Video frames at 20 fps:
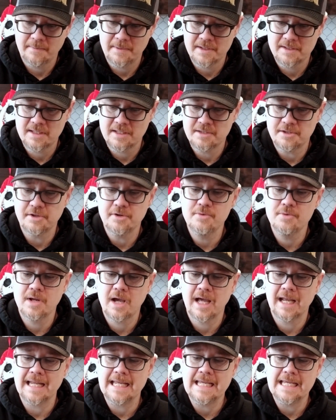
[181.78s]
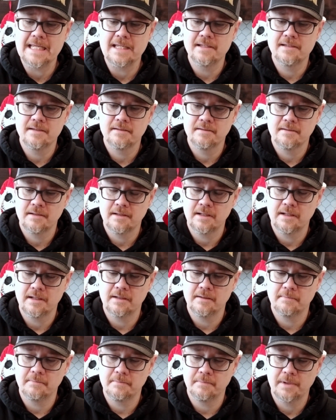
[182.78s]
I mean, it says do not eat,
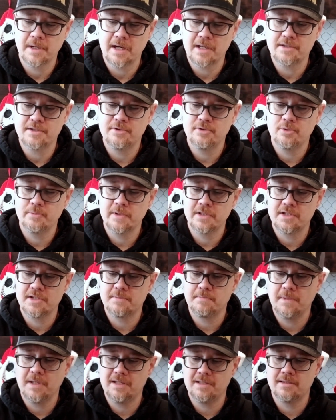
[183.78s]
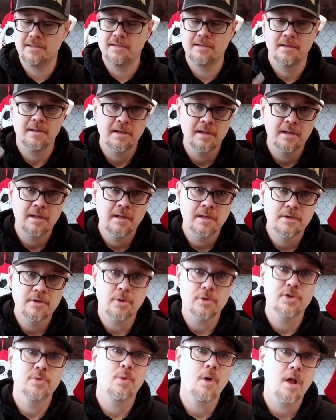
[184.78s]
but I assume it just means
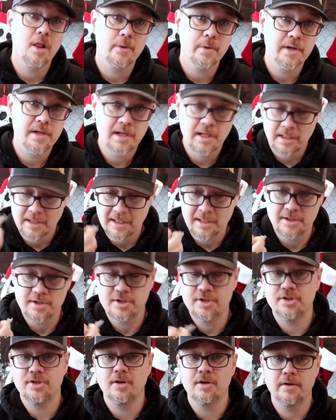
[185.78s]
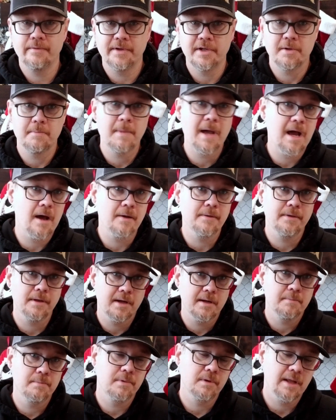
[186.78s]
don't swallow it. You got to let it dissolve in your mouth
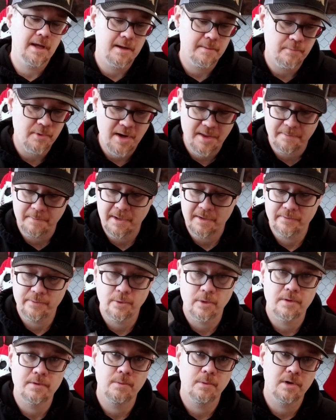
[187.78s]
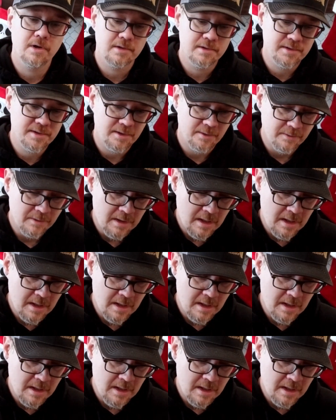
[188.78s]
like a breath mint for it to work. So